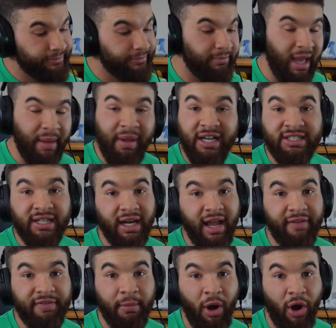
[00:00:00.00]

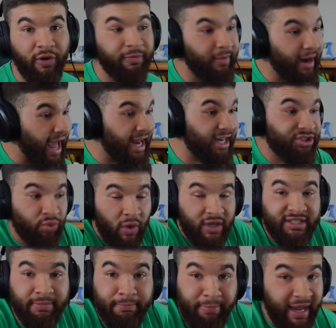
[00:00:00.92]
But I just
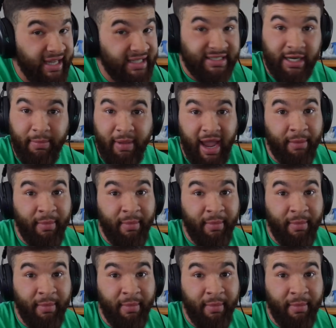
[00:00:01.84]
want some beats in the back.